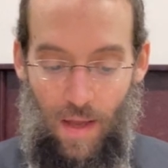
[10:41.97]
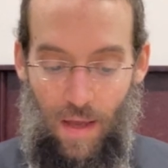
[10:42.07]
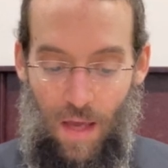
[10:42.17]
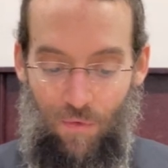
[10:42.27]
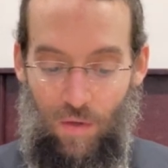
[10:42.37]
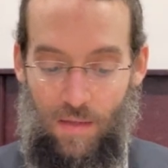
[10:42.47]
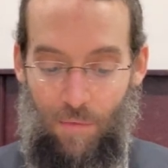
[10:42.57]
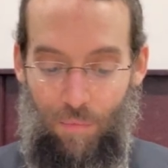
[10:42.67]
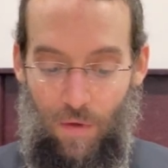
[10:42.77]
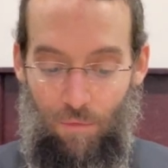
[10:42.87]
If there's
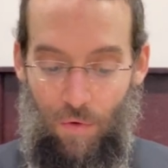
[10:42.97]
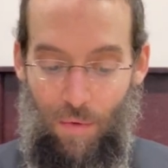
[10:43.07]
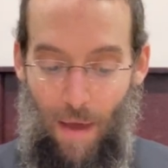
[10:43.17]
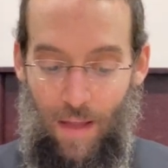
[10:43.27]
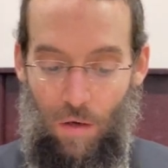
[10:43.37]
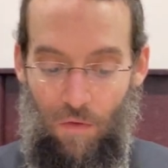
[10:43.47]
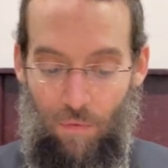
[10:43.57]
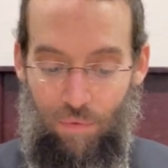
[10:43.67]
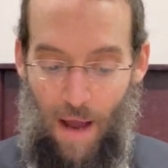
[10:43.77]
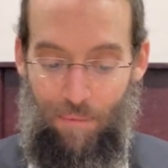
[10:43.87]
a, a, remainder of a
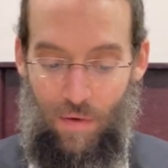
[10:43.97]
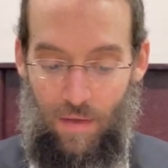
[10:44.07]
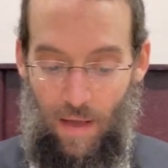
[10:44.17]
property,